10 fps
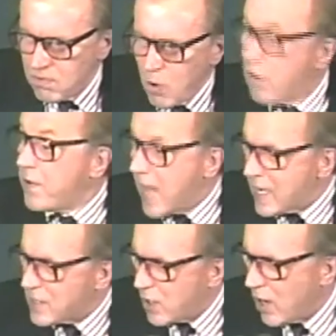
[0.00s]
Or if it
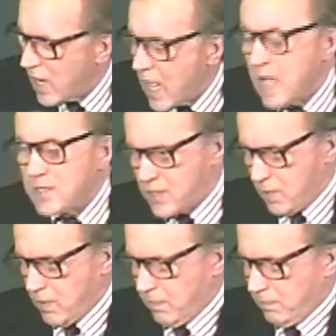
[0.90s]
hasn't got that, and so
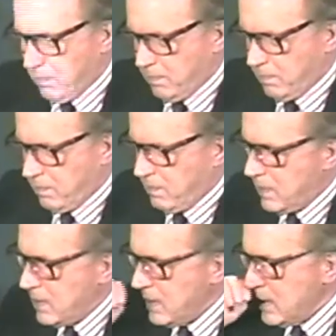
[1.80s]
on.
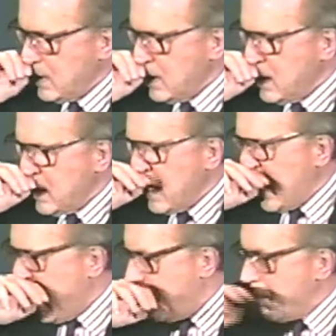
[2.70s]

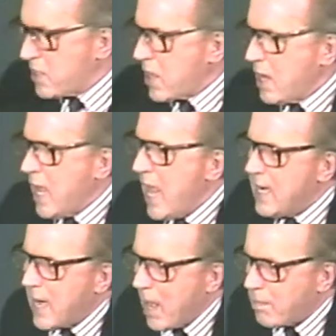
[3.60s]
And he was going to
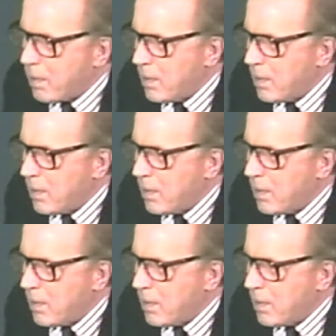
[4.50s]
end up